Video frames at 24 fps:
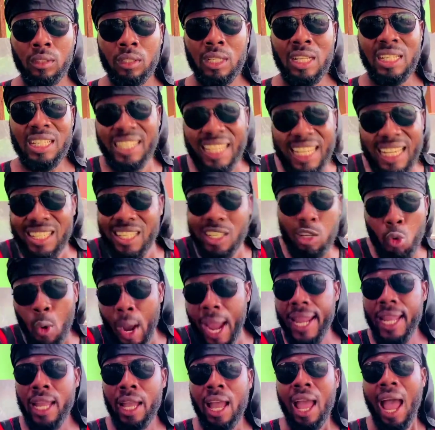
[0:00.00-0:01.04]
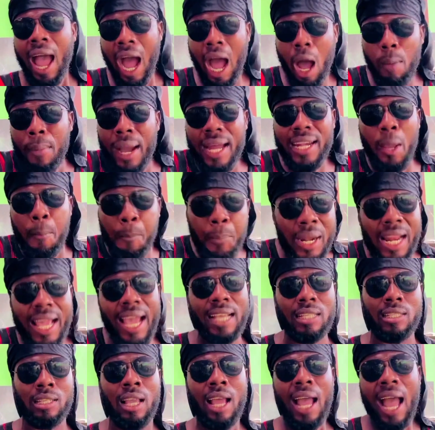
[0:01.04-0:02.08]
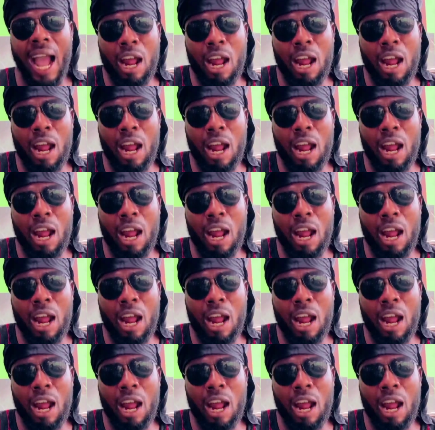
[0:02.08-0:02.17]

Season way, how many players?